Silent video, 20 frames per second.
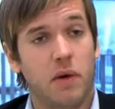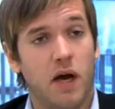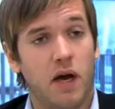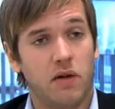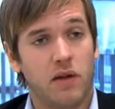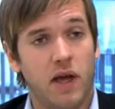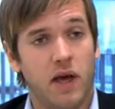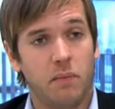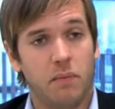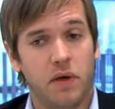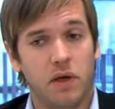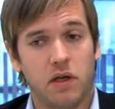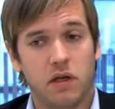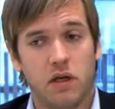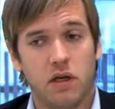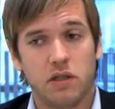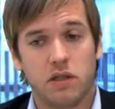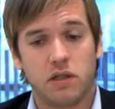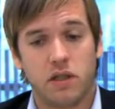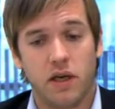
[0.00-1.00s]
about that
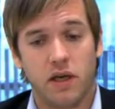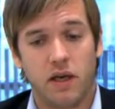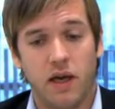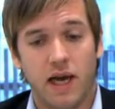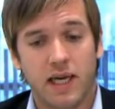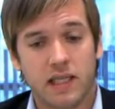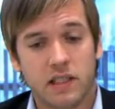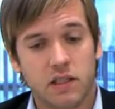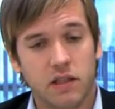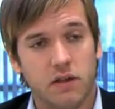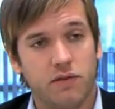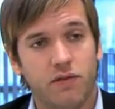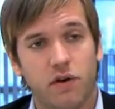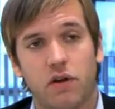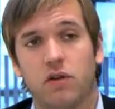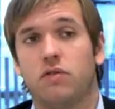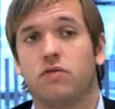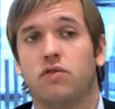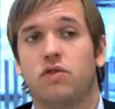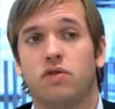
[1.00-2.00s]
because they actually
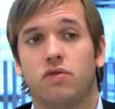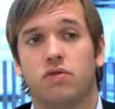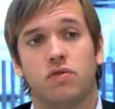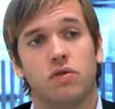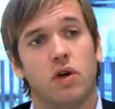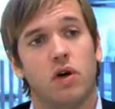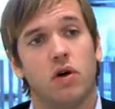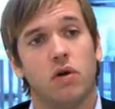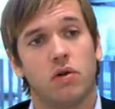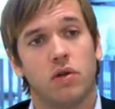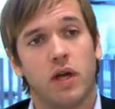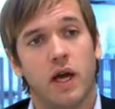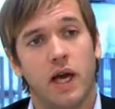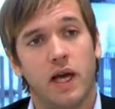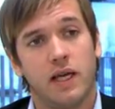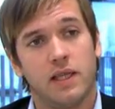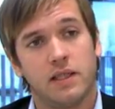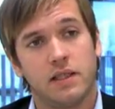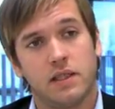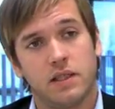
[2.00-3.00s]
followed through the whole
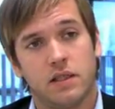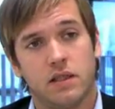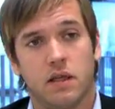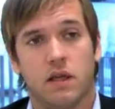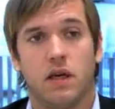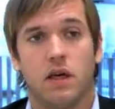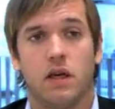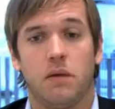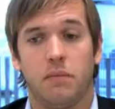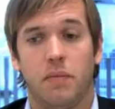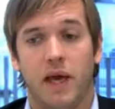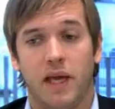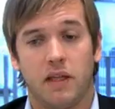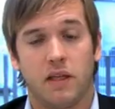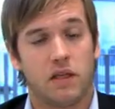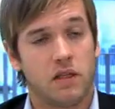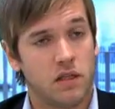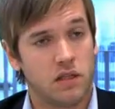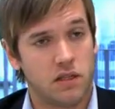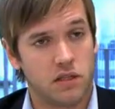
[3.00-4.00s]
case and
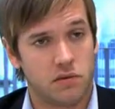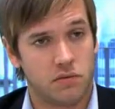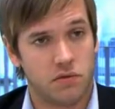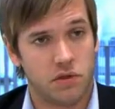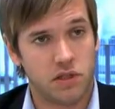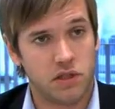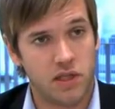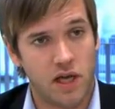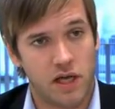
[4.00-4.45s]
made the customer